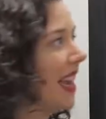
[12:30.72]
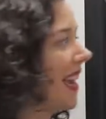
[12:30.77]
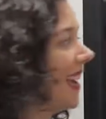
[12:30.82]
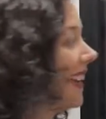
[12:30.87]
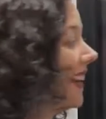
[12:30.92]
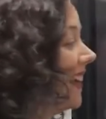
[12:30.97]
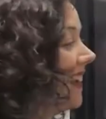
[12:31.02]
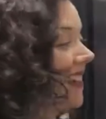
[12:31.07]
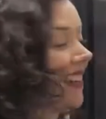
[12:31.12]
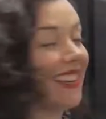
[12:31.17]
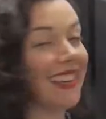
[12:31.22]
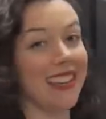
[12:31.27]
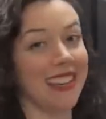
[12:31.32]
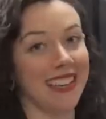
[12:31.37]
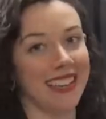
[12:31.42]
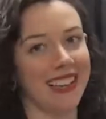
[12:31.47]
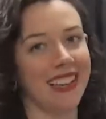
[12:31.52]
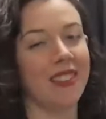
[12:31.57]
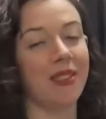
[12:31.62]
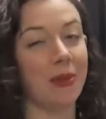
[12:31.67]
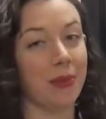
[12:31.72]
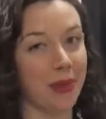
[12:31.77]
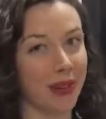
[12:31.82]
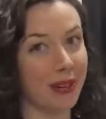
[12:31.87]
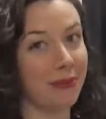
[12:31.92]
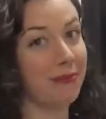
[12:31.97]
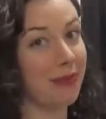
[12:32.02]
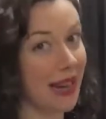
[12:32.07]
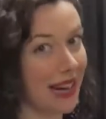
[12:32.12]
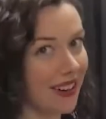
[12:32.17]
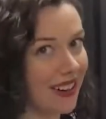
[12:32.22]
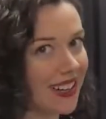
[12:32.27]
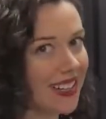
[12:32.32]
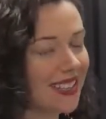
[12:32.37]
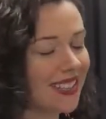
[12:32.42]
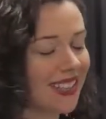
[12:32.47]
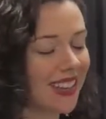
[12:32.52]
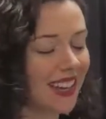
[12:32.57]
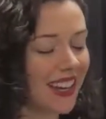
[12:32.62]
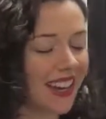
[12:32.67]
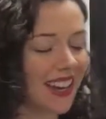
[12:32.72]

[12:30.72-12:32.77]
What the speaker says: A and E in the word parents,